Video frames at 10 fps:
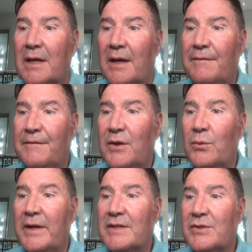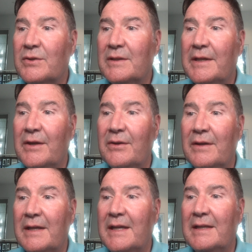A few weeks
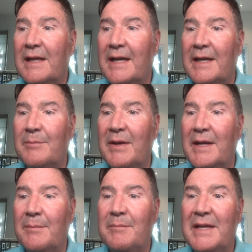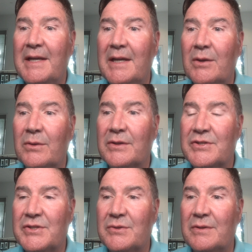earlier, Eli had been a mediocre
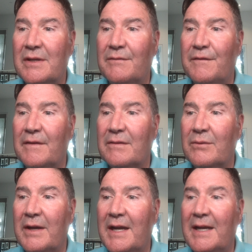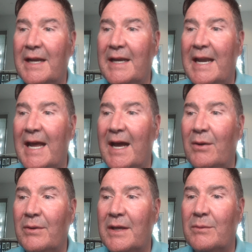student in fifth grade, and
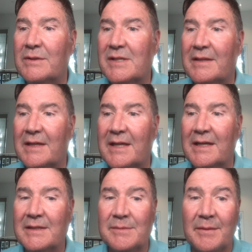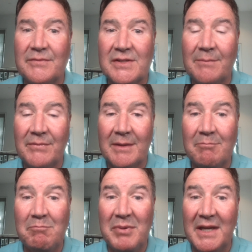now he was on the cusp of
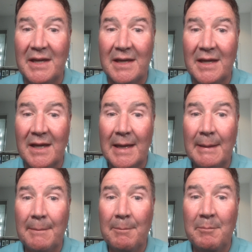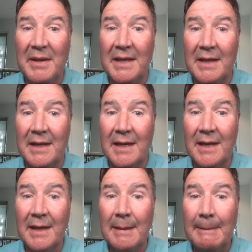something big, big,
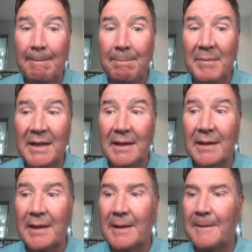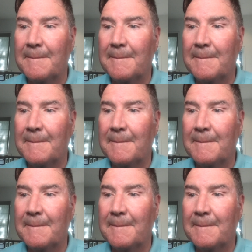big.